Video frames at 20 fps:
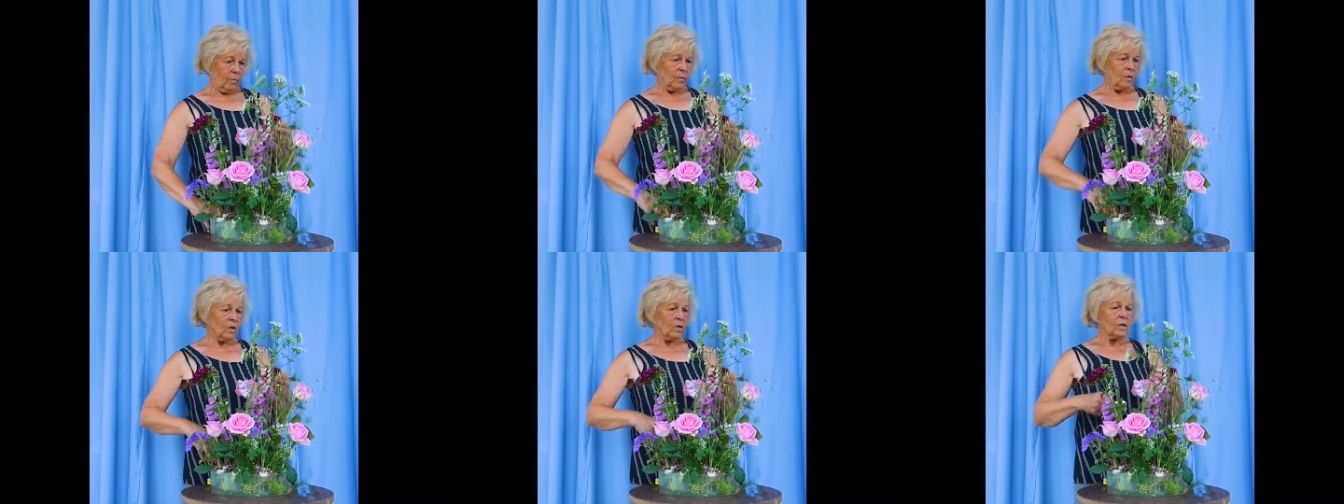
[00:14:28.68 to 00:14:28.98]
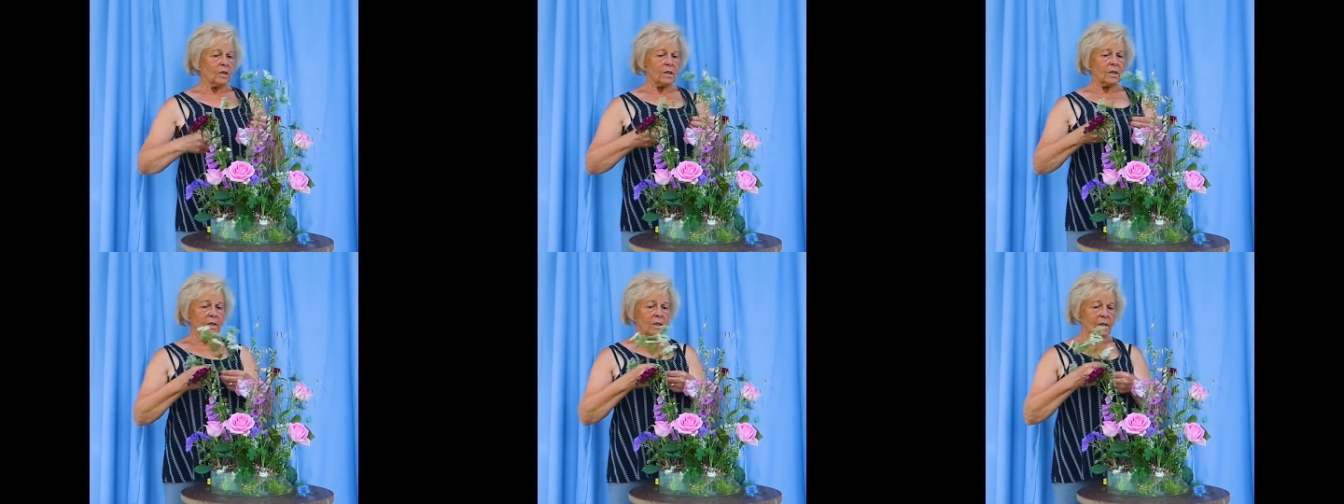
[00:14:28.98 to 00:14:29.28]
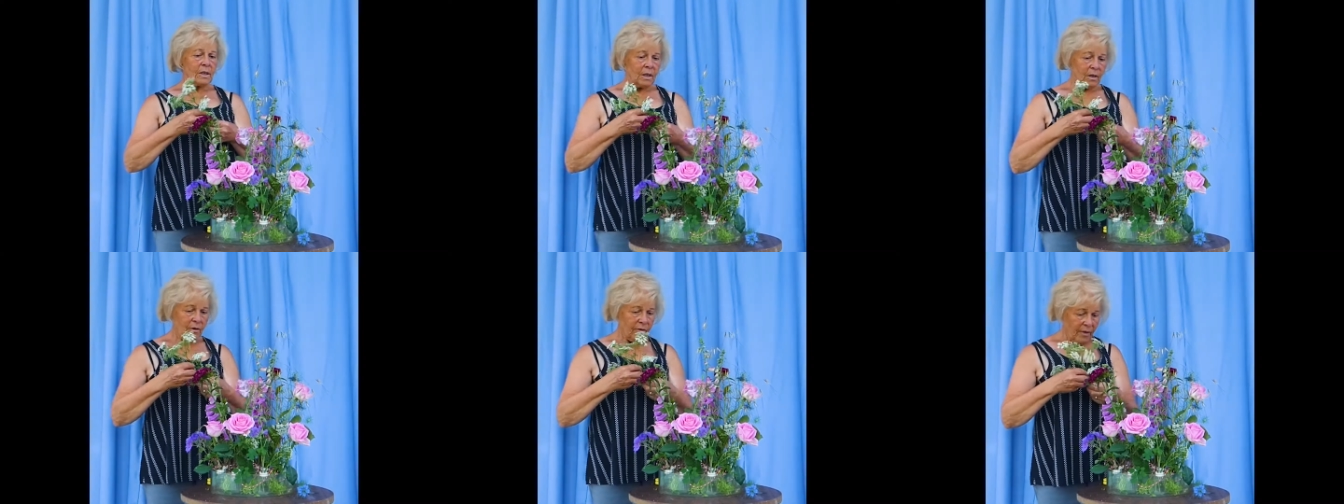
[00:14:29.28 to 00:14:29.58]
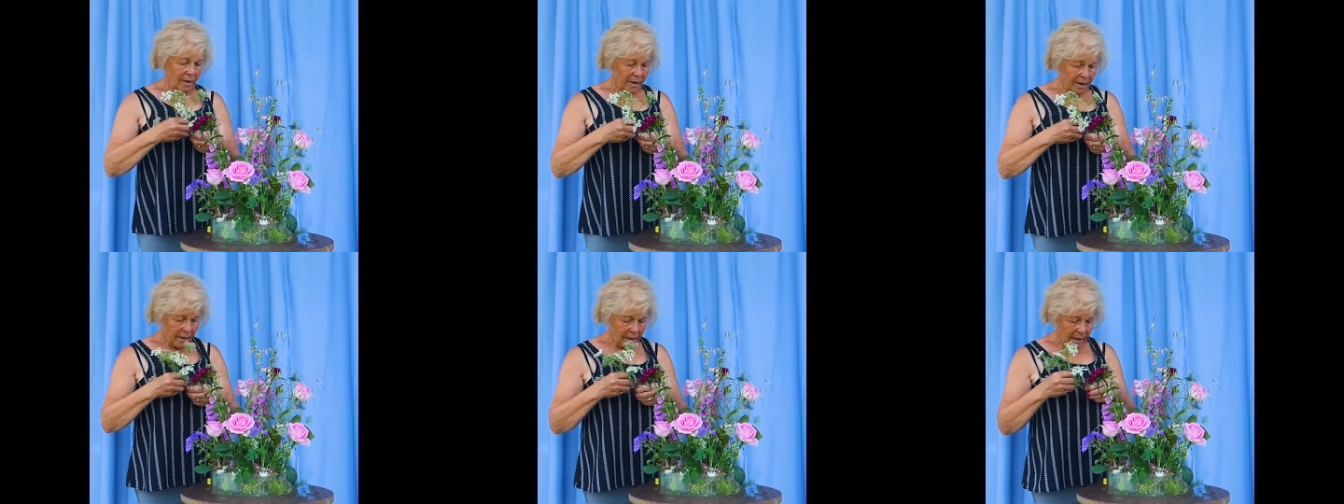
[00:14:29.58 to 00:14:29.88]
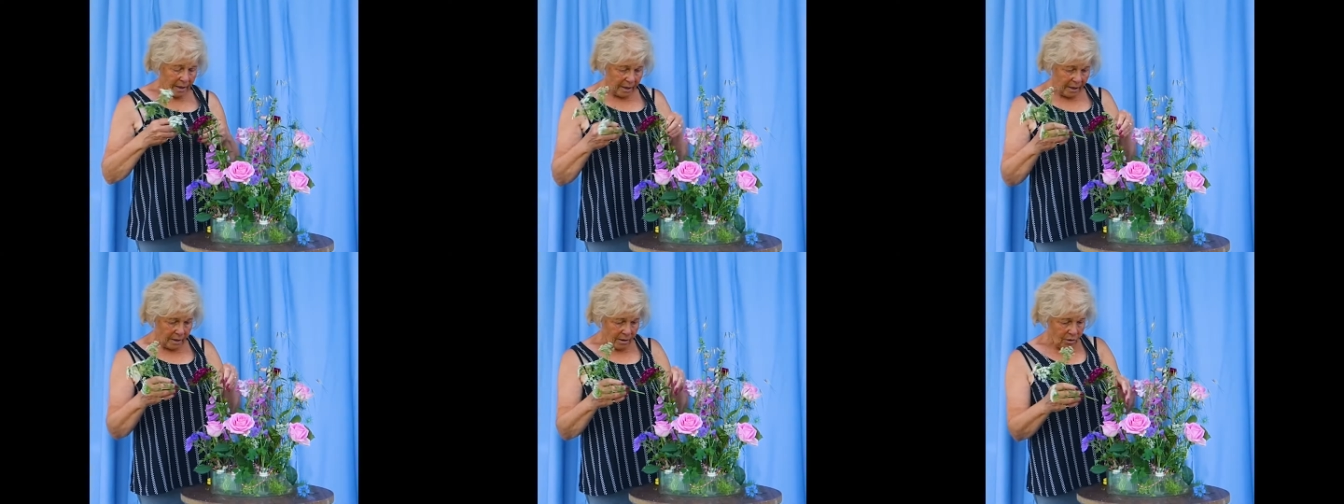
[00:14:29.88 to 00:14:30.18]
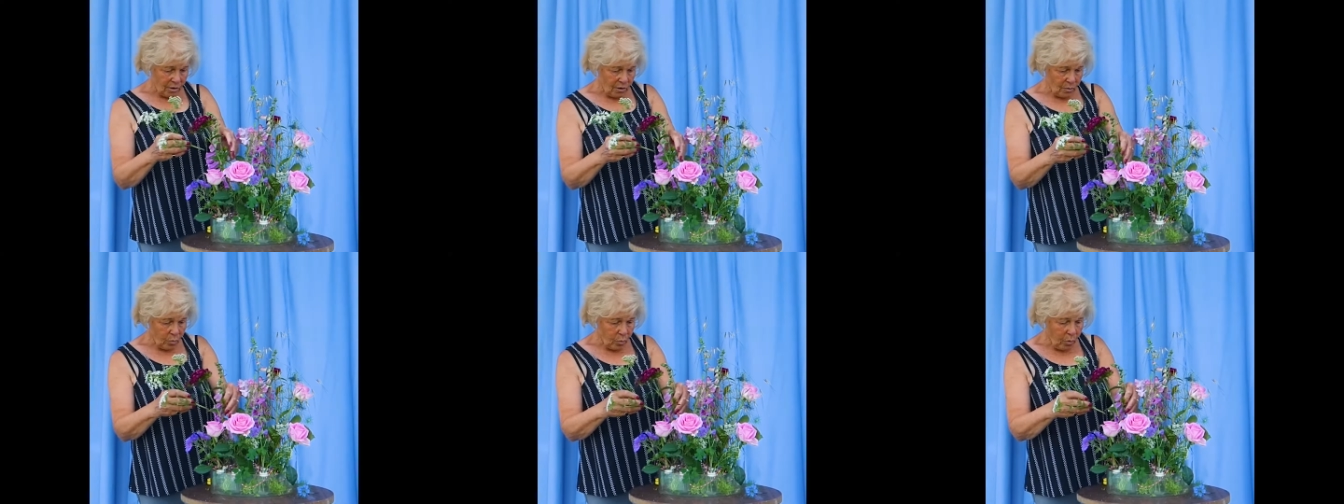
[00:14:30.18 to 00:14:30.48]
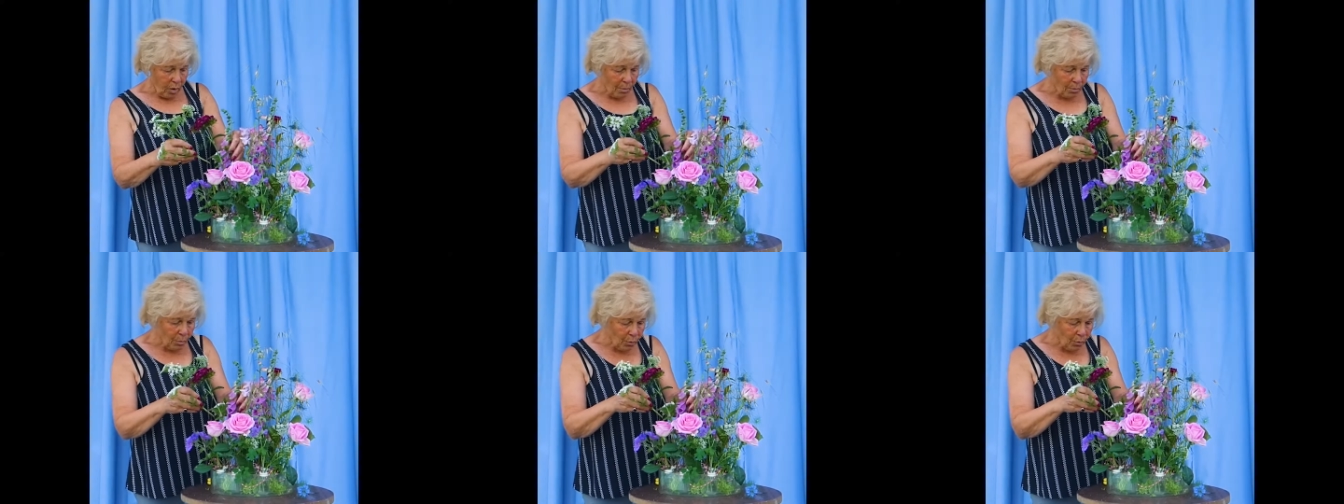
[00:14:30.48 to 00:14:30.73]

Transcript: Going to see if I can get just one